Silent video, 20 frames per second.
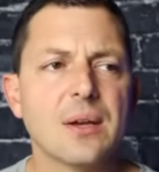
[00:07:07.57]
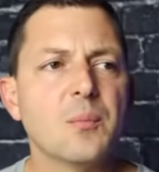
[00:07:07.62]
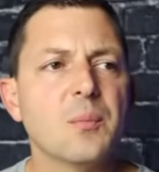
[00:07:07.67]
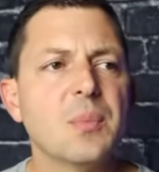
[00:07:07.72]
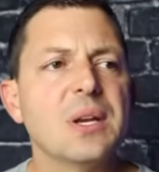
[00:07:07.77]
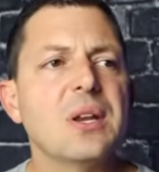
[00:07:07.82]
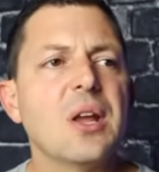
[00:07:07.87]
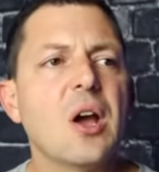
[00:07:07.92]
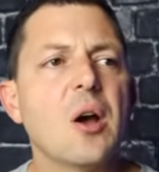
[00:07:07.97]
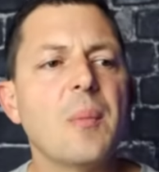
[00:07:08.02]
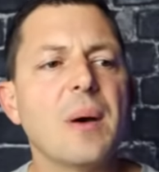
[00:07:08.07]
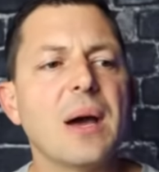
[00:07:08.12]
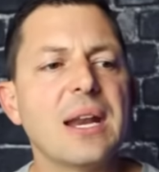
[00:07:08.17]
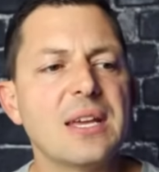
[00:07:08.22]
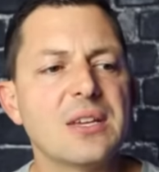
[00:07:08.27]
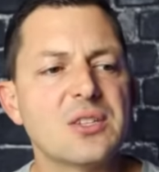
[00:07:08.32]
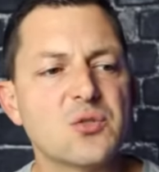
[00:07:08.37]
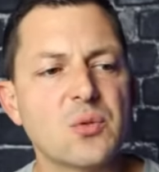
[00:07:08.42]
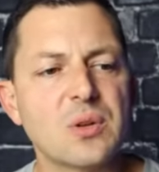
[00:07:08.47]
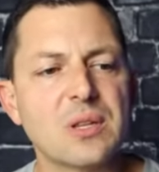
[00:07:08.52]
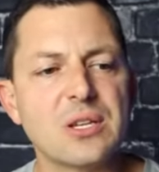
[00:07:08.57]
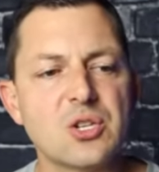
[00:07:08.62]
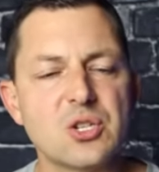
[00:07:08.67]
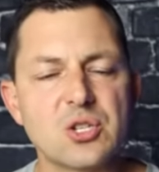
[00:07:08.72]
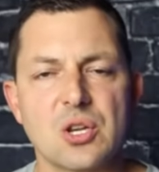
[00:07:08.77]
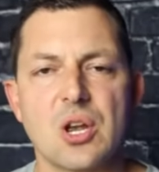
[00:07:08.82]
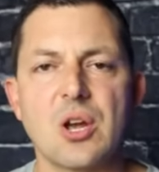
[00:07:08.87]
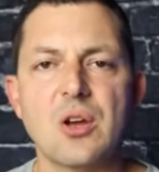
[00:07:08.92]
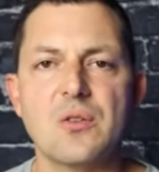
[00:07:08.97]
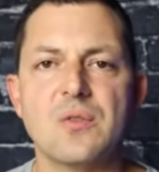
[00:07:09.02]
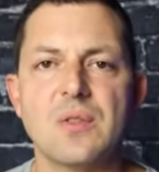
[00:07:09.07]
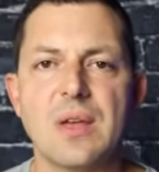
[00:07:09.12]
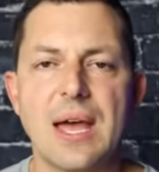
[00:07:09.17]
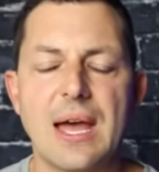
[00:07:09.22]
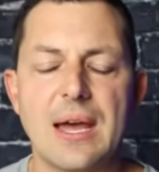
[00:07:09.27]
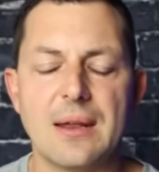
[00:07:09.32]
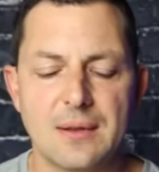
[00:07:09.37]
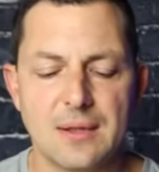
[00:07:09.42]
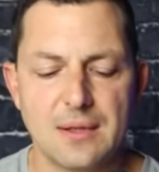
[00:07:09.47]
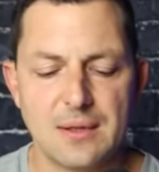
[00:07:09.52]
But nobody has really shown
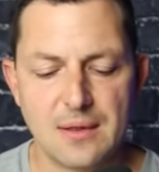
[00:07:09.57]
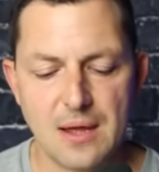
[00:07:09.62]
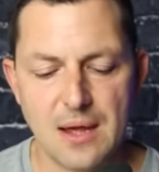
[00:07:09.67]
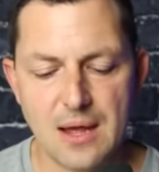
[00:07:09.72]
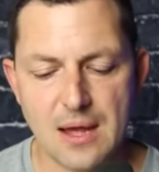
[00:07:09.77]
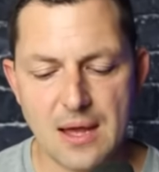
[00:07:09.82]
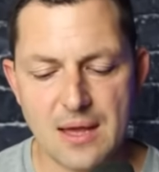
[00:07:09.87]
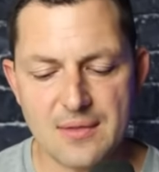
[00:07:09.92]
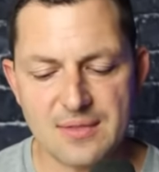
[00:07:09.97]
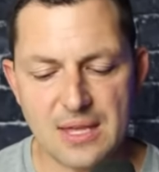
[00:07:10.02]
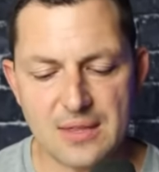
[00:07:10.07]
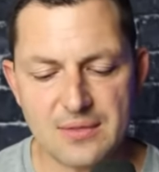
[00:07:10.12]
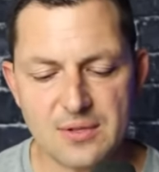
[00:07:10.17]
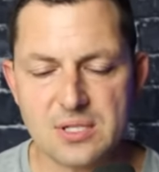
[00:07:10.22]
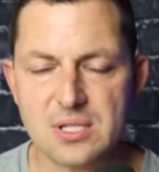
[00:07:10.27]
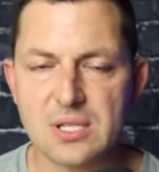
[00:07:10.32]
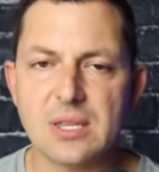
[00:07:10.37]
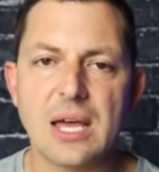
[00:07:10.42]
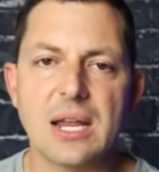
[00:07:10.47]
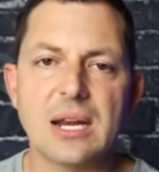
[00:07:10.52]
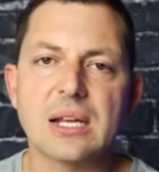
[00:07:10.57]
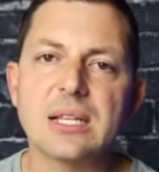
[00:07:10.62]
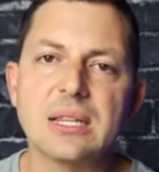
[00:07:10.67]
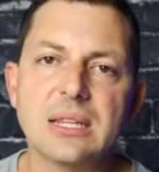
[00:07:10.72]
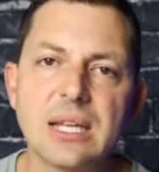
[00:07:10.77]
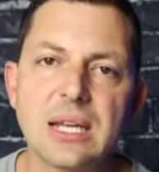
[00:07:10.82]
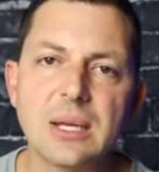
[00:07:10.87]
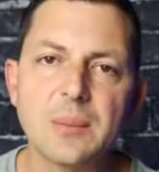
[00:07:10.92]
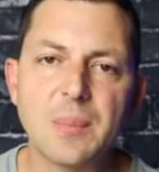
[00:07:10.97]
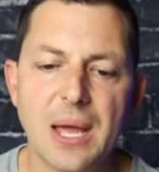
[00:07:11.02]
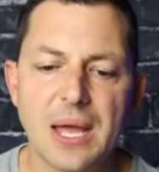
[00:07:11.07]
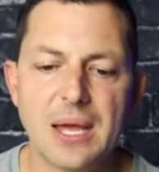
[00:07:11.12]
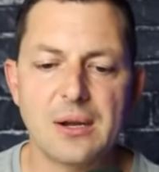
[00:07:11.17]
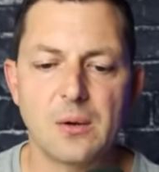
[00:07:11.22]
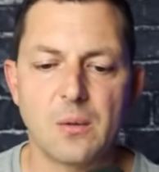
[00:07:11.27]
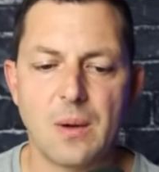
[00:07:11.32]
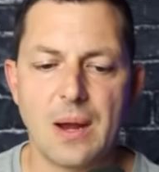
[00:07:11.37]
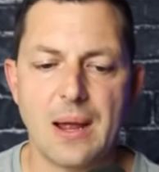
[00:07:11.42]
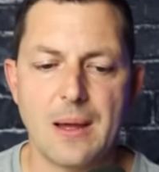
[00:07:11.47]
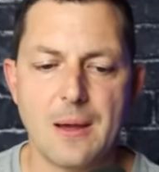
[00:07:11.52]
that. Uh, I think there's a lot of clickbait
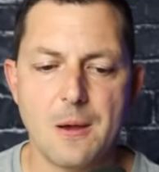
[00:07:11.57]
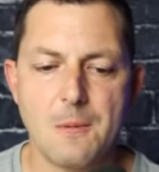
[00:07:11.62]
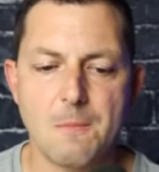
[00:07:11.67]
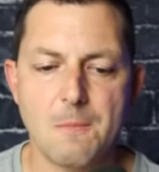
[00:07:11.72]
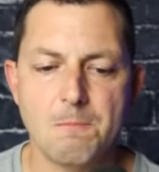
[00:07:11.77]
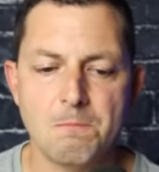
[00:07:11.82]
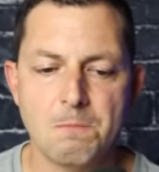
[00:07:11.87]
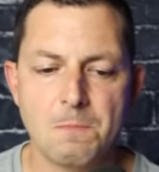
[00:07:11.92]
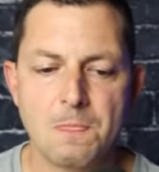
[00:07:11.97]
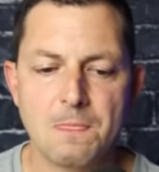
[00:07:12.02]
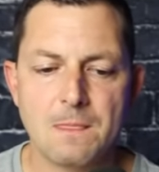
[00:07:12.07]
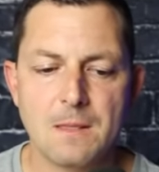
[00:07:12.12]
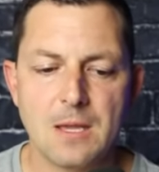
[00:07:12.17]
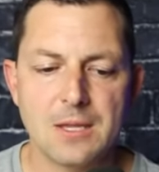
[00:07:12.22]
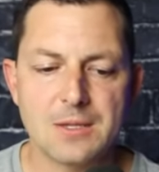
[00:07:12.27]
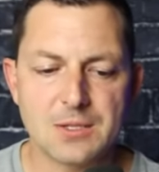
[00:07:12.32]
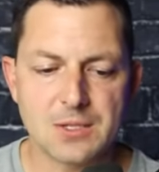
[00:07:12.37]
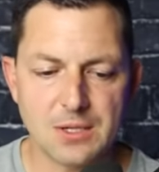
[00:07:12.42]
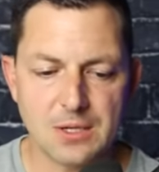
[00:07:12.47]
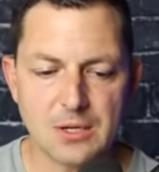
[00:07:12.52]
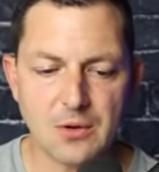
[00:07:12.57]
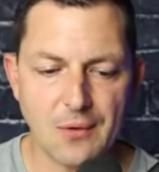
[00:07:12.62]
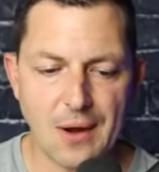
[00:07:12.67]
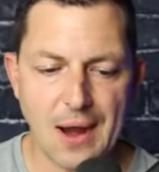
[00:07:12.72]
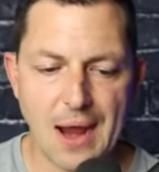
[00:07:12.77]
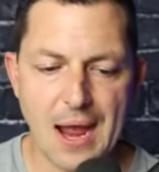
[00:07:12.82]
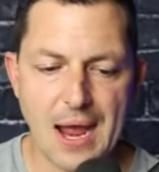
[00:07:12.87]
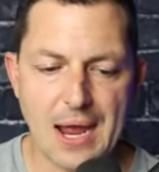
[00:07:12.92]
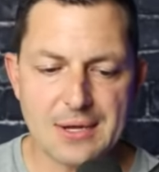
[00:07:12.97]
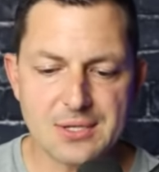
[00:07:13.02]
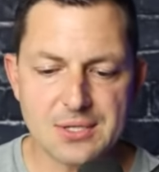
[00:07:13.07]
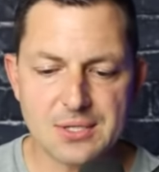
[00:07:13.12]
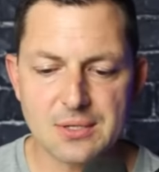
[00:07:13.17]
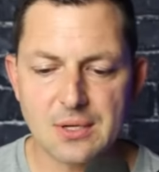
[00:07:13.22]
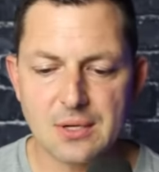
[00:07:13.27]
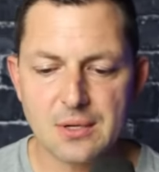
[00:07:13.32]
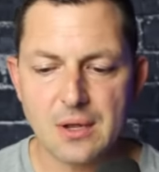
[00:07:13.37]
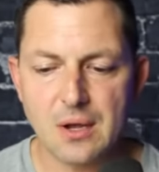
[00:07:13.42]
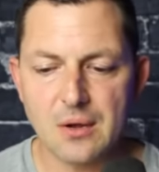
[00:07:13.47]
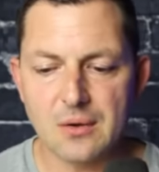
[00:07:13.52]
around it's going to crash.
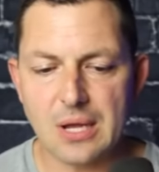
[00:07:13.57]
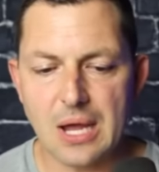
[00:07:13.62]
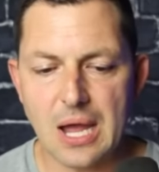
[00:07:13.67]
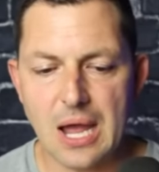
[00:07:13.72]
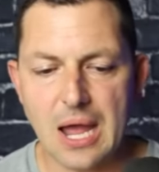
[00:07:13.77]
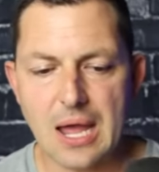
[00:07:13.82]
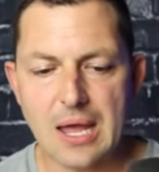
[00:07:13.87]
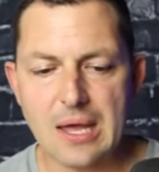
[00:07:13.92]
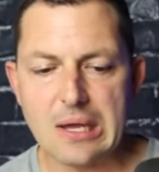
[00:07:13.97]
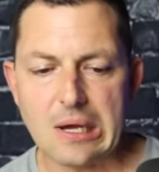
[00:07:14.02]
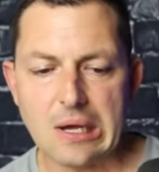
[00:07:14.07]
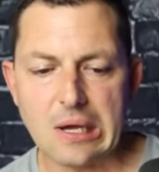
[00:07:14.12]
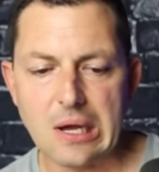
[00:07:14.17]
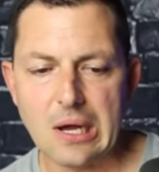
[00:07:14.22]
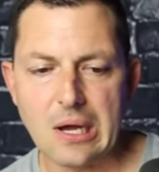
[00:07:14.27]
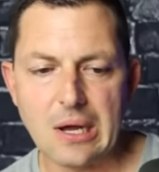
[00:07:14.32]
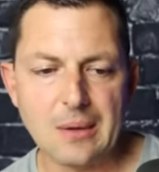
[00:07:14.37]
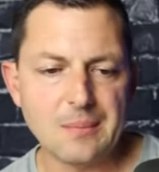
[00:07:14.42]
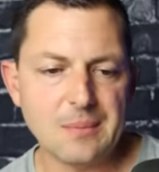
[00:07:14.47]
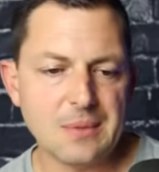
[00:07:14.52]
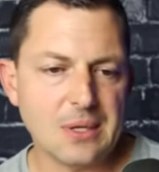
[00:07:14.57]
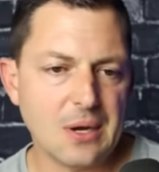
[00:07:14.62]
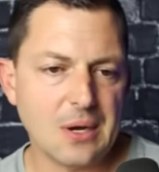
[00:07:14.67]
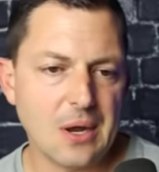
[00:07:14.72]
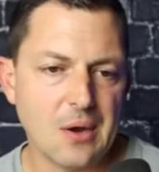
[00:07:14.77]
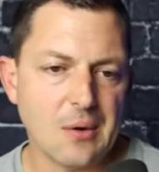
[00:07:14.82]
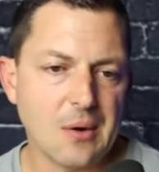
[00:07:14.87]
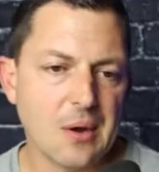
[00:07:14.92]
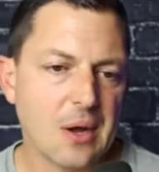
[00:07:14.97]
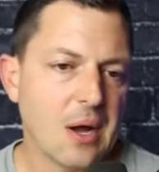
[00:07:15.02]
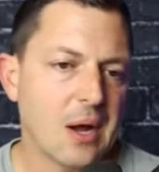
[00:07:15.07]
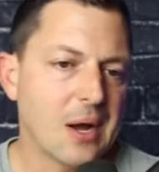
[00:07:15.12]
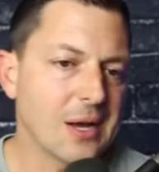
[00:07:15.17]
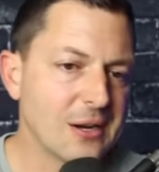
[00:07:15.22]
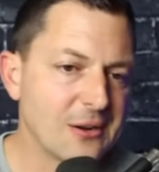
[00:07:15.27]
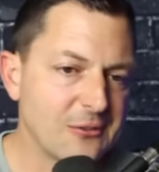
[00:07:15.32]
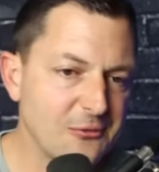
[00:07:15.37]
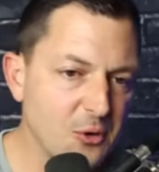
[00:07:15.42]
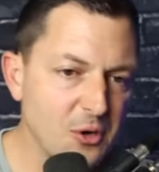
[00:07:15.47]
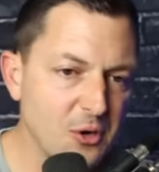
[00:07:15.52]
Okay. Um, you know,
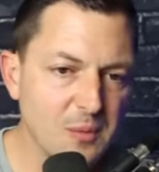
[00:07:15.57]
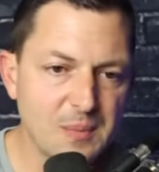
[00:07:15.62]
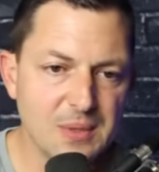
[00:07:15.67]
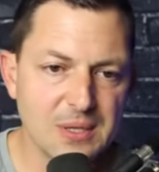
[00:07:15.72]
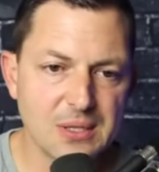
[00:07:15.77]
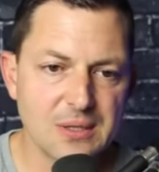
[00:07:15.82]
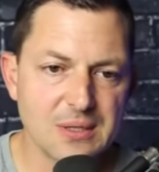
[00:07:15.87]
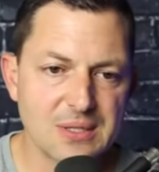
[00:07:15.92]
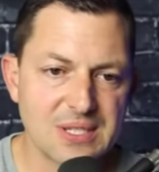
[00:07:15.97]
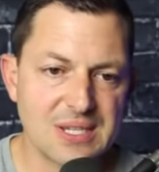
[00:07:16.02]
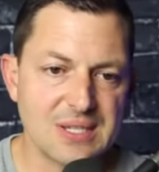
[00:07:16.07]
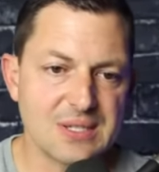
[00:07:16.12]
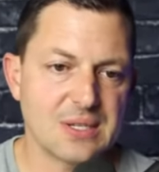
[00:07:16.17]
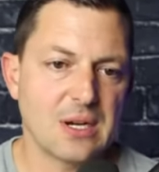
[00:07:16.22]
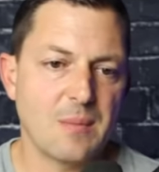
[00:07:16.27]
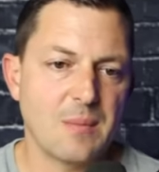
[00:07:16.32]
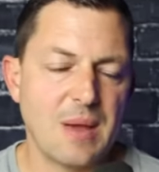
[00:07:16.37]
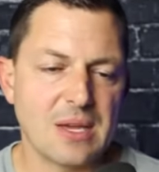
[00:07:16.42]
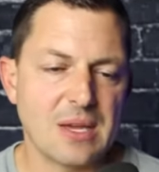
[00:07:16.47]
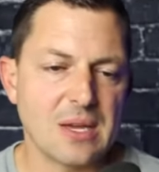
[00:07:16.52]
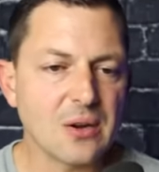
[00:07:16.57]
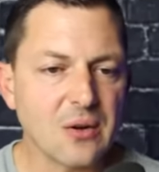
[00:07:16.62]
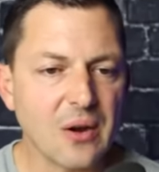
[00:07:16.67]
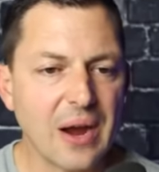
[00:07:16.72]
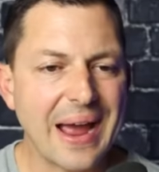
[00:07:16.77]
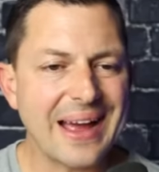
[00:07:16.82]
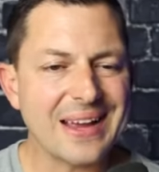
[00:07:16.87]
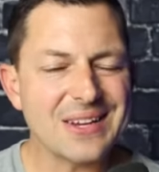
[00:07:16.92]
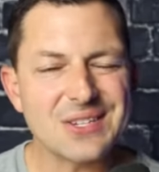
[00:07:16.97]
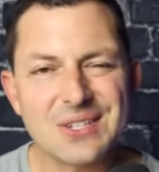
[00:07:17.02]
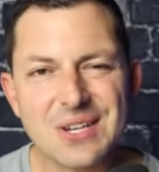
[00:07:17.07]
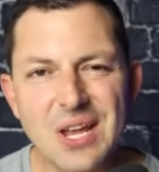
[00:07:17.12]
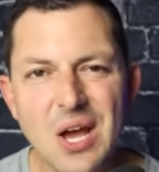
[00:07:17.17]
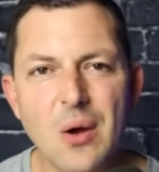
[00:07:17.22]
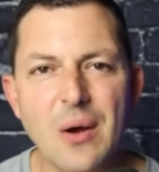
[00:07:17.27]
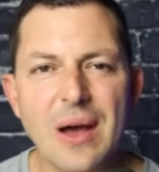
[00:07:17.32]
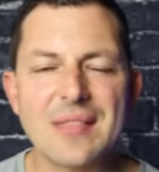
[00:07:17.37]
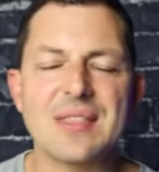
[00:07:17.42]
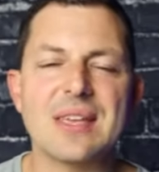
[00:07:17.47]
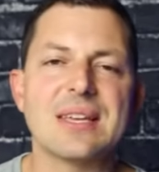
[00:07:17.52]
unaffordability is going to make it crash. No,
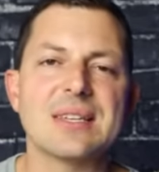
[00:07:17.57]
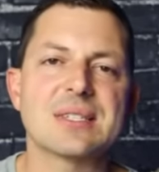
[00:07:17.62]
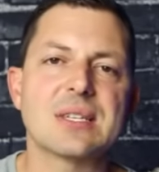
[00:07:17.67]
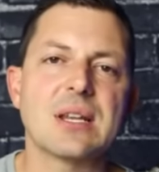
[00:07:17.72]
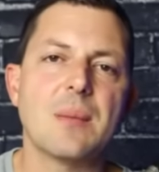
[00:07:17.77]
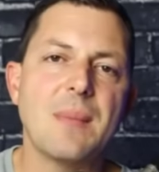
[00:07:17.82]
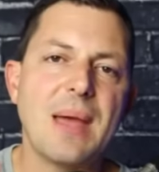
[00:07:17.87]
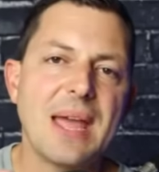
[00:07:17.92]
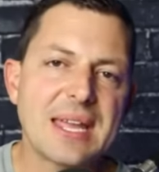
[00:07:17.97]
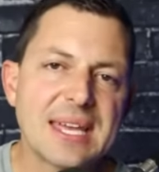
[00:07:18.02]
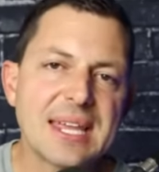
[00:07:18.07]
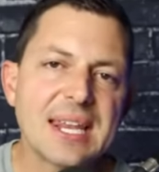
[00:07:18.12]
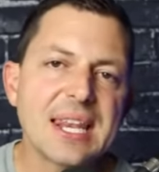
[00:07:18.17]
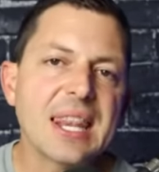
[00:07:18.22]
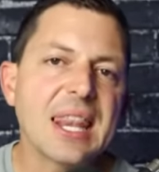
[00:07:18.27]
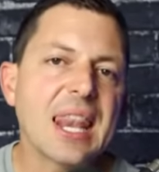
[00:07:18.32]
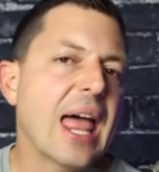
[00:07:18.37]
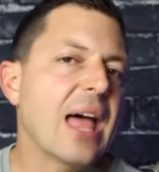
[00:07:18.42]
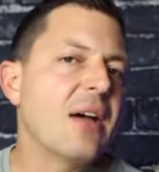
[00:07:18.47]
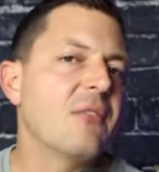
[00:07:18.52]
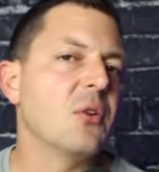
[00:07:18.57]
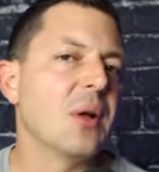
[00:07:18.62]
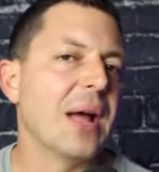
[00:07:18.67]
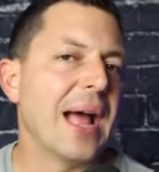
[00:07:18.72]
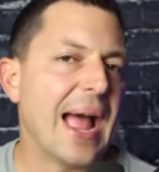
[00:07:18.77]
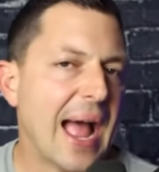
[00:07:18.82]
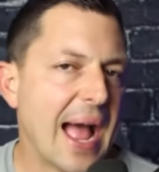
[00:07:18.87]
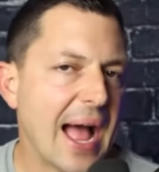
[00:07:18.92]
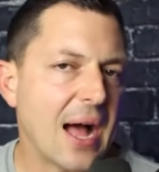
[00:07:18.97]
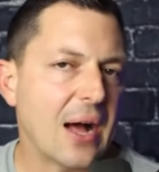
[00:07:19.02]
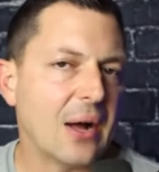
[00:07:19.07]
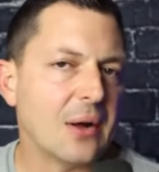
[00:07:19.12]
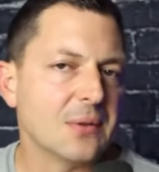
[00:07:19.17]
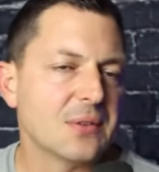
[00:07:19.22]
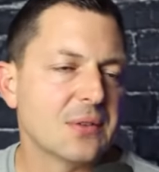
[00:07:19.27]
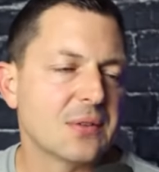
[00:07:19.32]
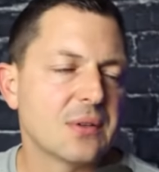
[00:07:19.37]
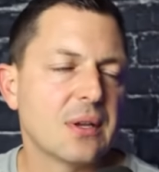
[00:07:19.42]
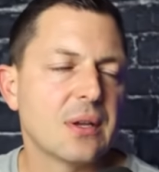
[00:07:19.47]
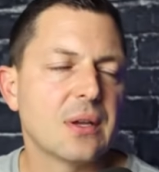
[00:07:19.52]
I think it's going to make it level
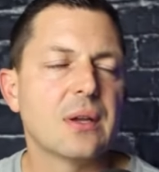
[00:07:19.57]
out.